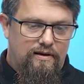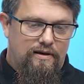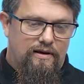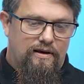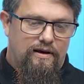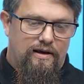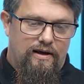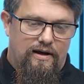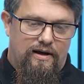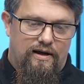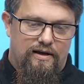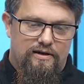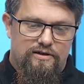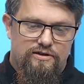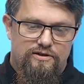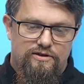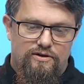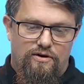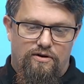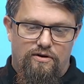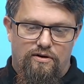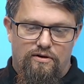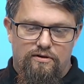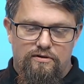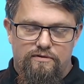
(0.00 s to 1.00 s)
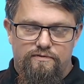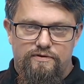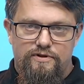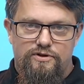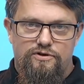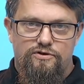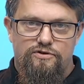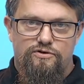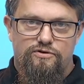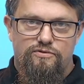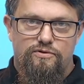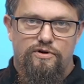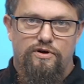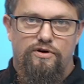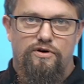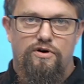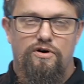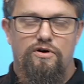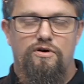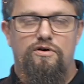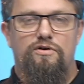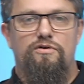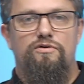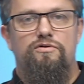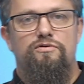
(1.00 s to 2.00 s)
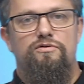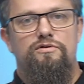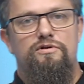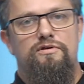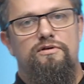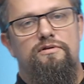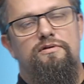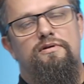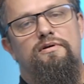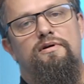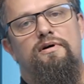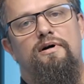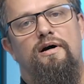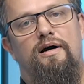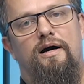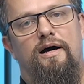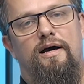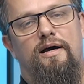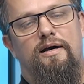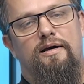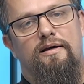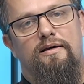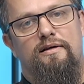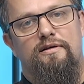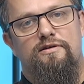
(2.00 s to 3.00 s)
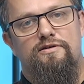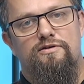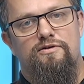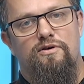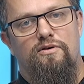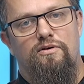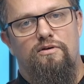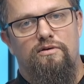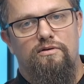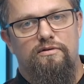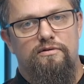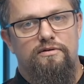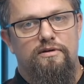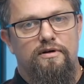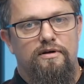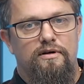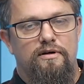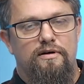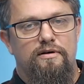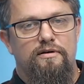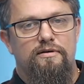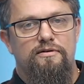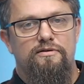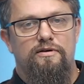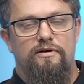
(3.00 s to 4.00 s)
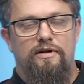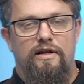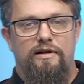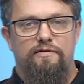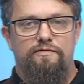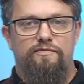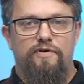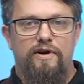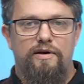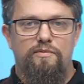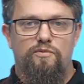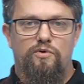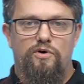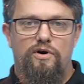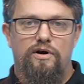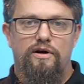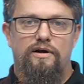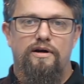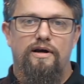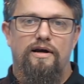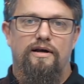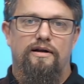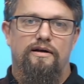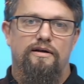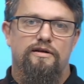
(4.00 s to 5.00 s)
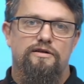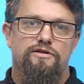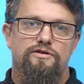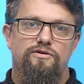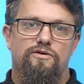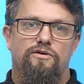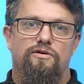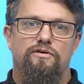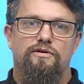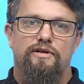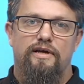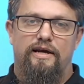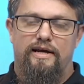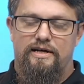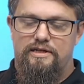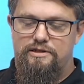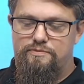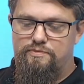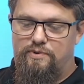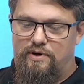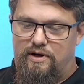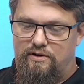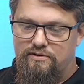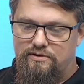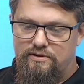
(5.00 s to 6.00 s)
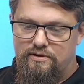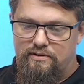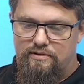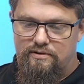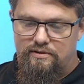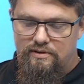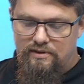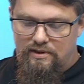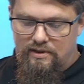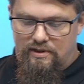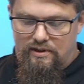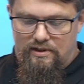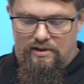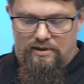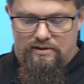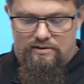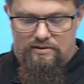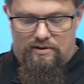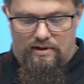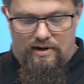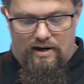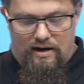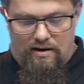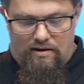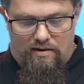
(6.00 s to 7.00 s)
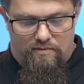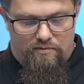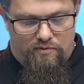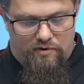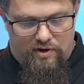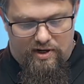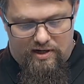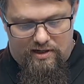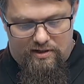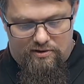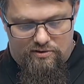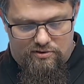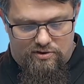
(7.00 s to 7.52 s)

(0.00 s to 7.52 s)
And I installed Visual Studio Code, I installed the .NET Framework, and I installed the Edge browser. So now I'm ready to